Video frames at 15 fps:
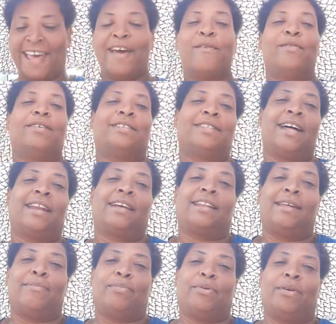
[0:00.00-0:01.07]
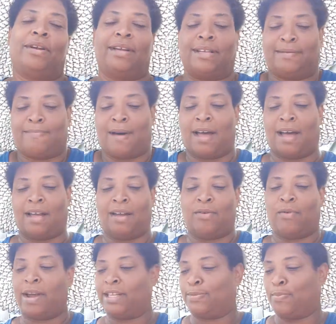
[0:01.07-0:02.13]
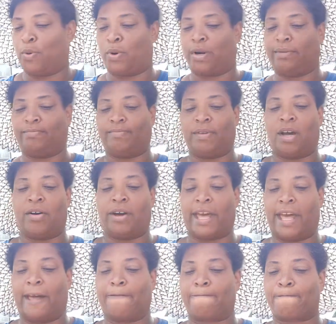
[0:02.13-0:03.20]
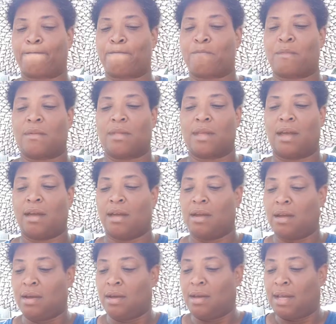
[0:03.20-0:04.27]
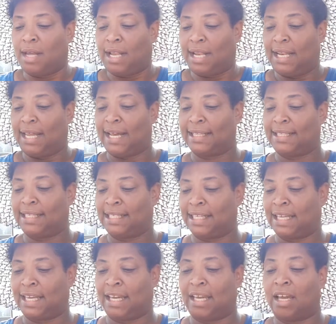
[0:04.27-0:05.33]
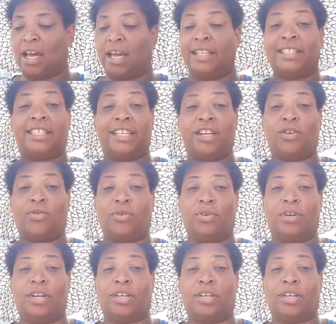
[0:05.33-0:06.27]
Well, it's not a clipboard. It's my erase board. Okay. Let's see. Dill.